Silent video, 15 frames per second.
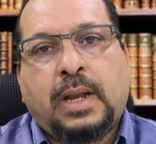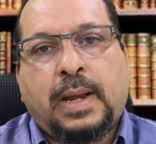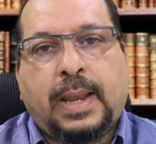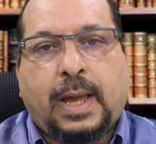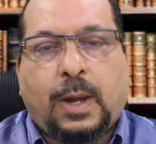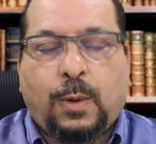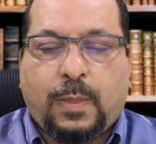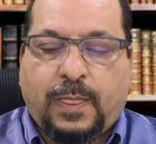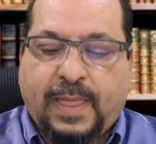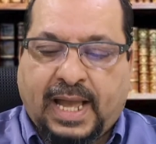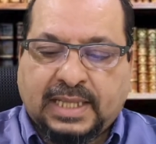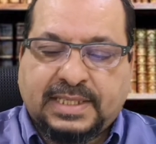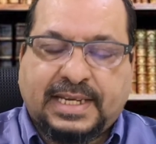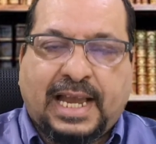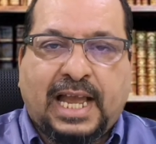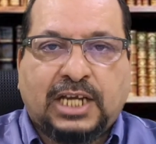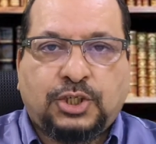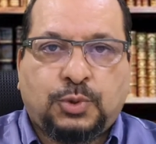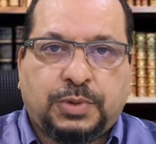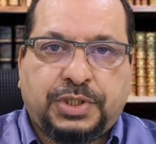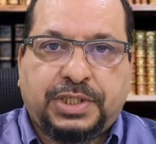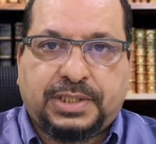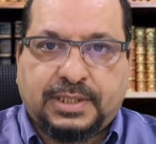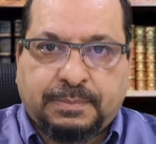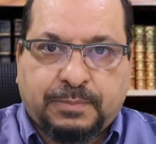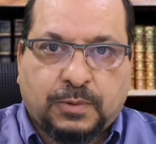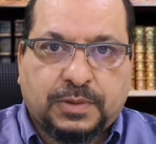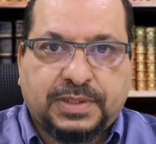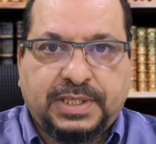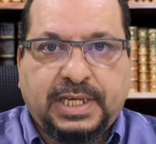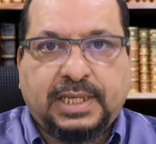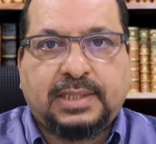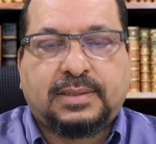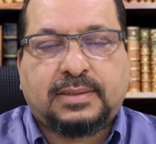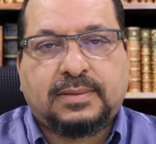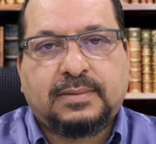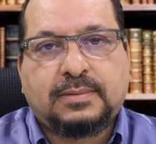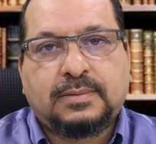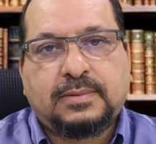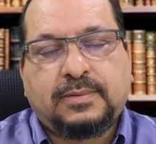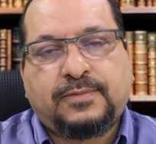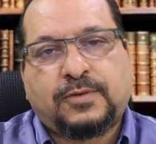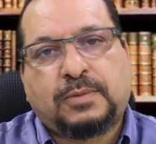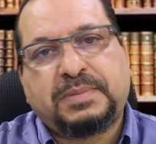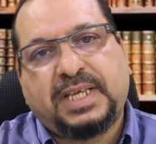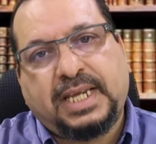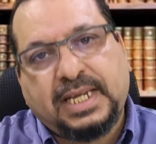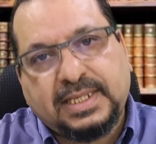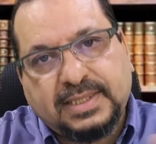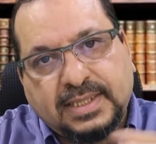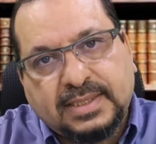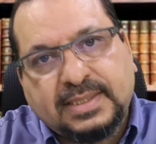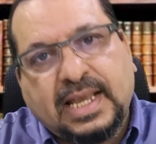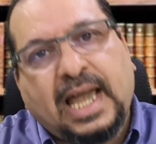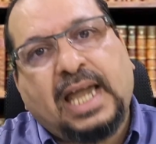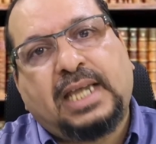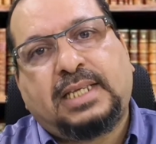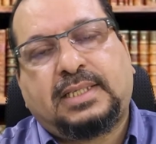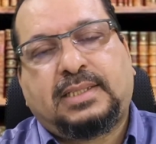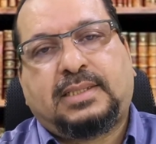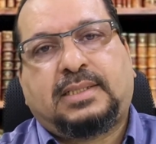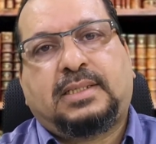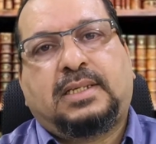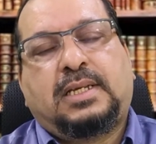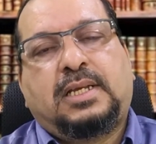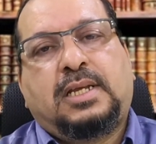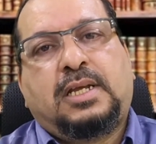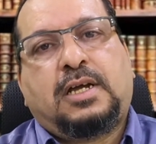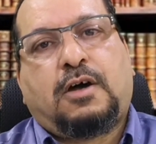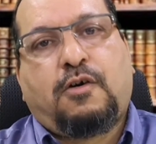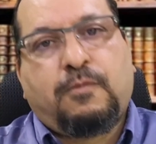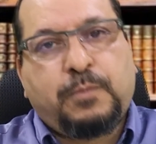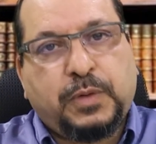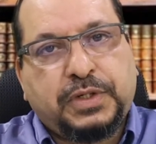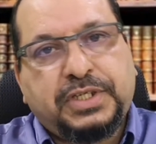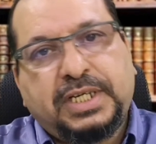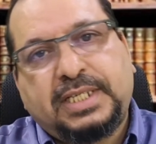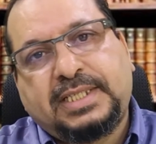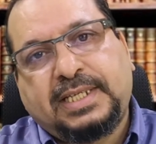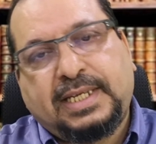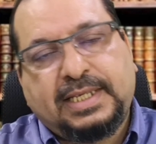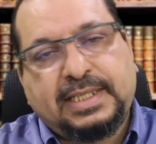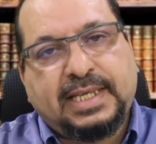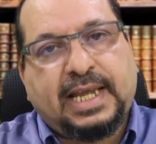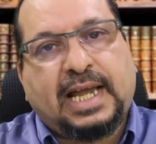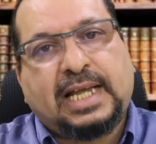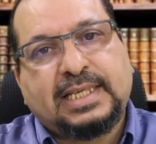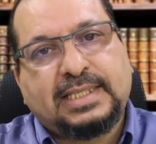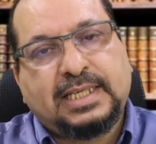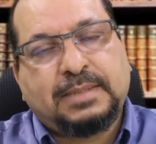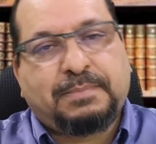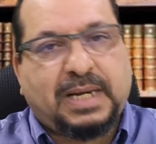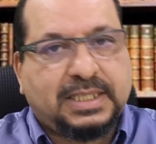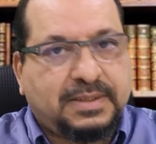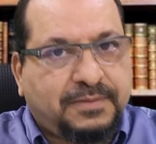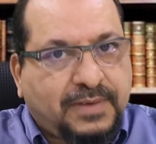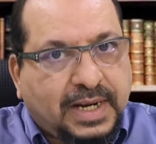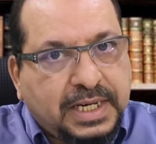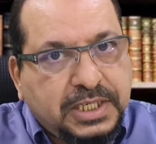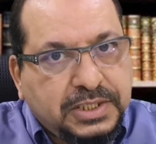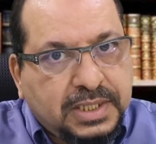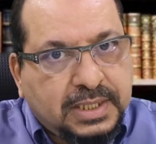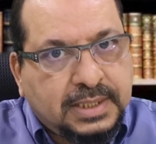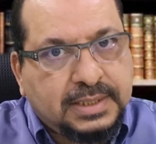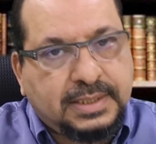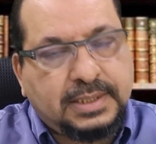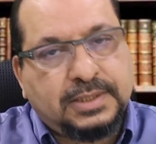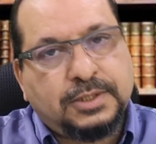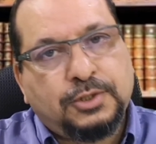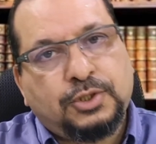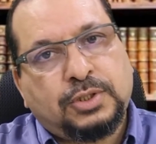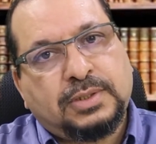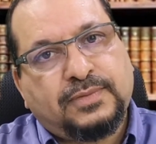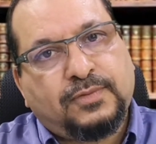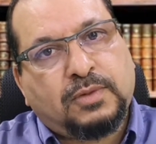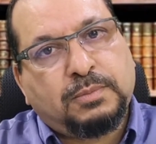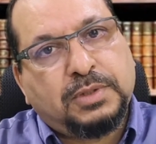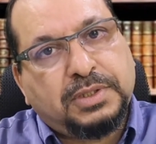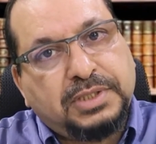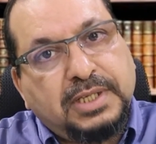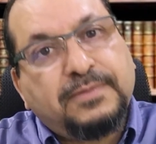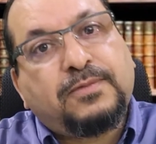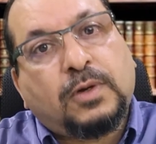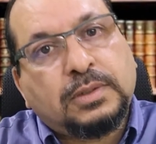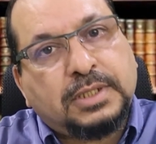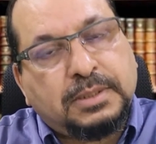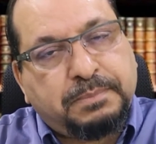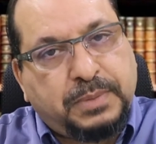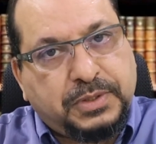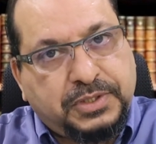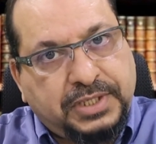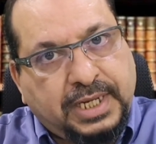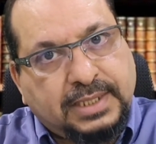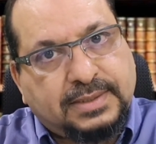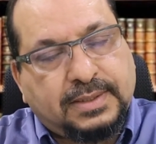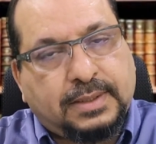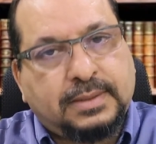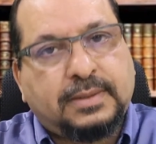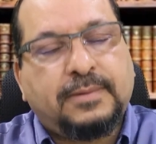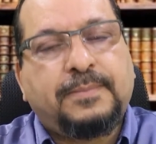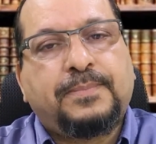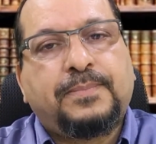Now, that cash, which is the proceed from the exercise of purchasing the asset by the financial institutions from the defaulted purchaser,